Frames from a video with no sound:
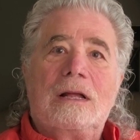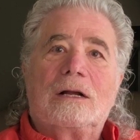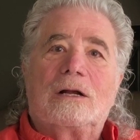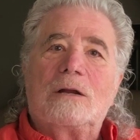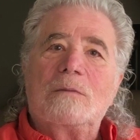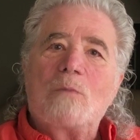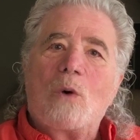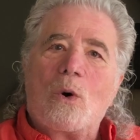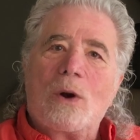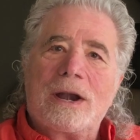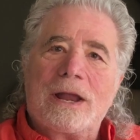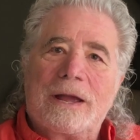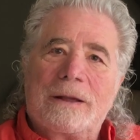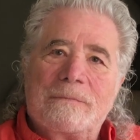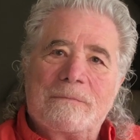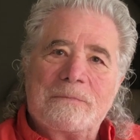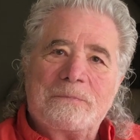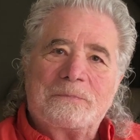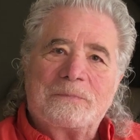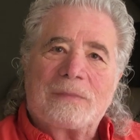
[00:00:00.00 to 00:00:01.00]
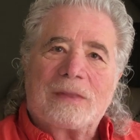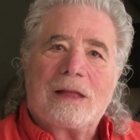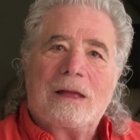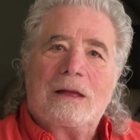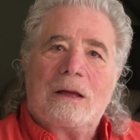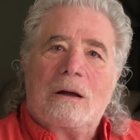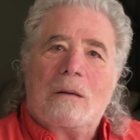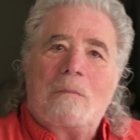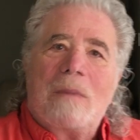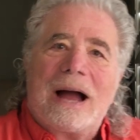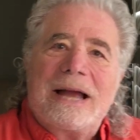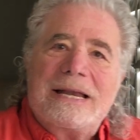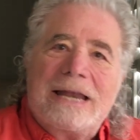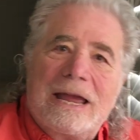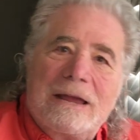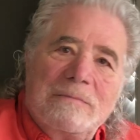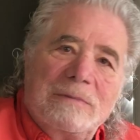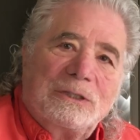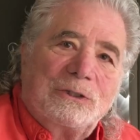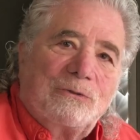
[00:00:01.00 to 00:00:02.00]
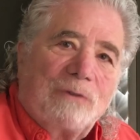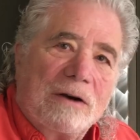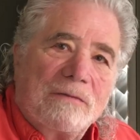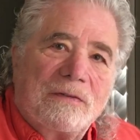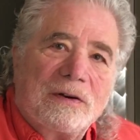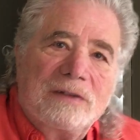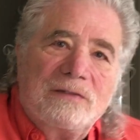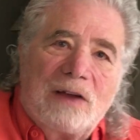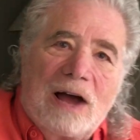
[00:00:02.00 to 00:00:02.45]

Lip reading: Good morning. My name is Reverend